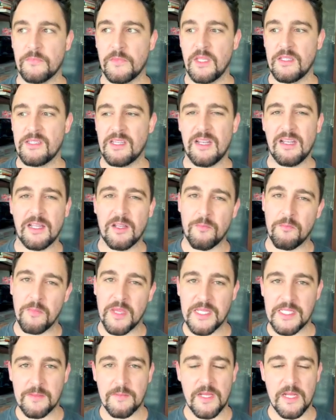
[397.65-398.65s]
it's kind of like a
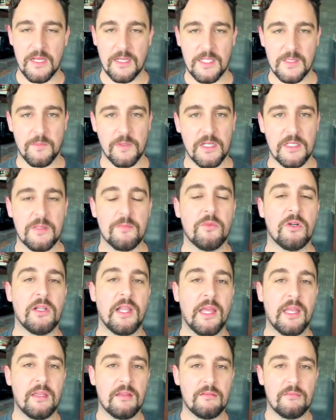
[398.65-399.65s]
mixed meanings, but it's more
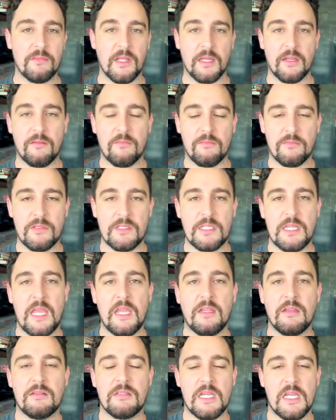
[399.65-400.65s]
like
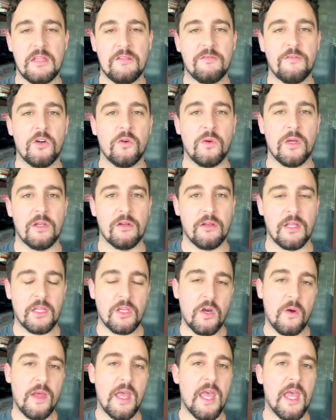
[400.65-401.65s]
take forward, or like
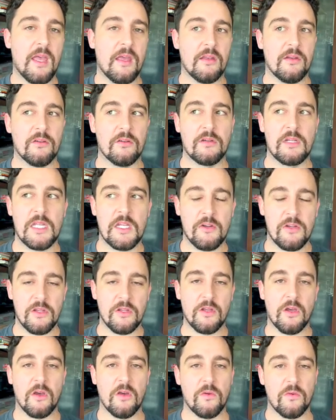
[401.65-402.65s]
go ahead, or here you
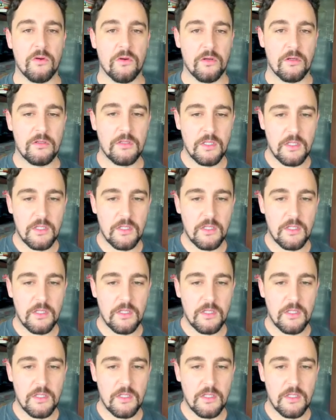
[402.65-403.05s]
go, or